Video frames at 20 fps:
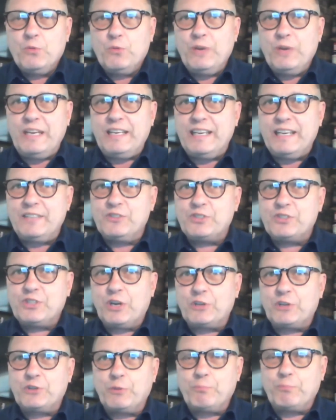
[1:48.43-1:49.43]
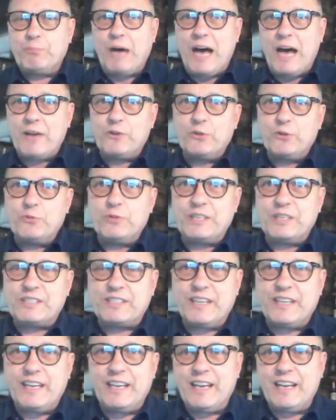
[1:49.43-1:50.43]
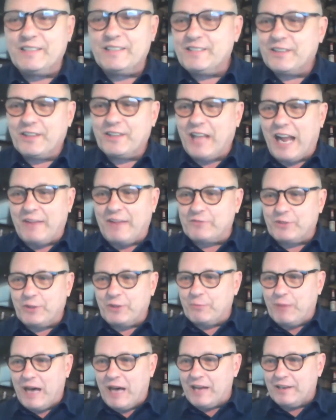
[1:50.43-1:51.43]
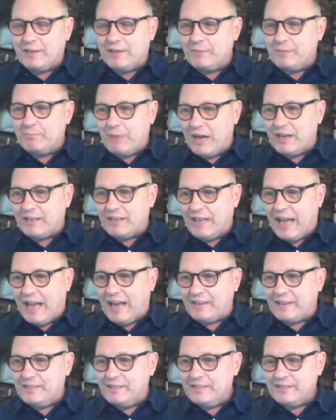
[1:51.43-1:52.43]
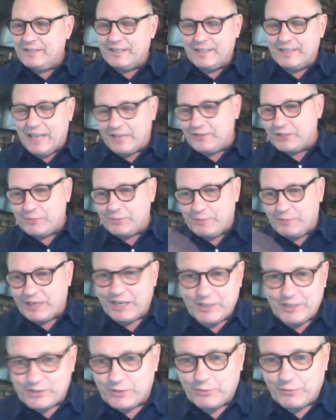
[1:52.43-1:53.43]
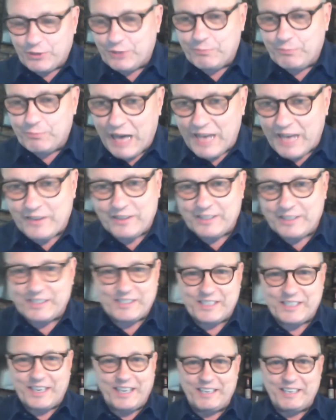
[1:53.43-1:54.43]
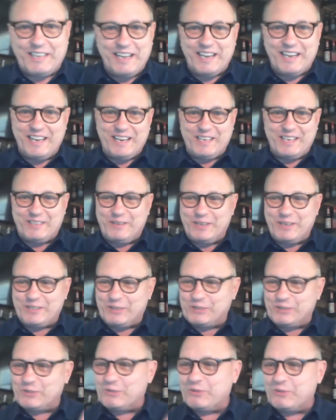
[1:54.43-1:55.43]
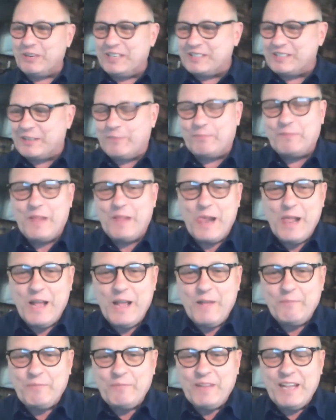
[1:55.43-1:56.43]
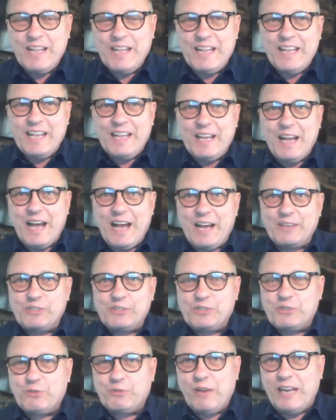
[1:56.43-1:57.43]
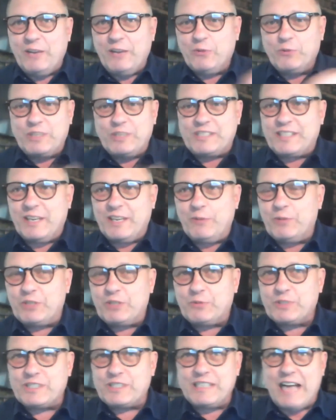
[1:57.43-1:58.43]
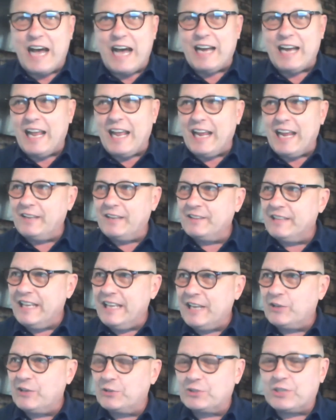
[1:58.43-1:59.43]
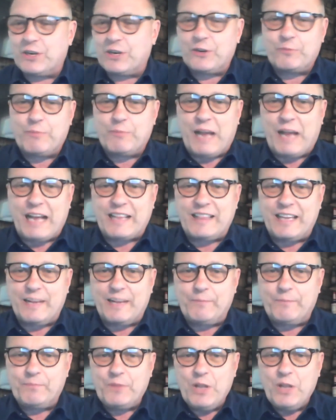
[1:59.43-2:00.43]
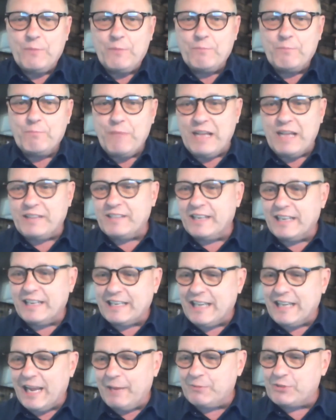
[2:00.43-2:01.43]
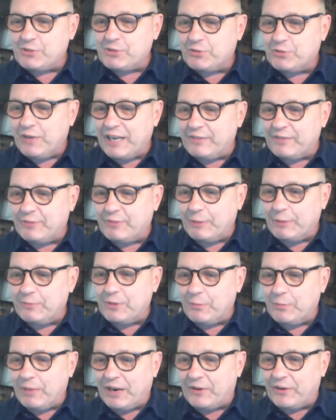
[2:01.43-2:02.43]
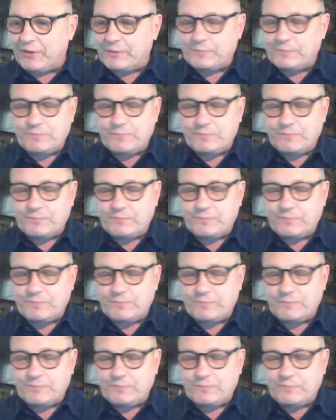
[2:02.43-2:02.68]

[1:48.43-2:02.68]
We didn't start to bottle whiskey until after the Bottled-in-Bond Act, and not just because the word bottle is in it. There's a reason. Straight whiskey, which was not a legal term back then, meant that it came straight from the barrel.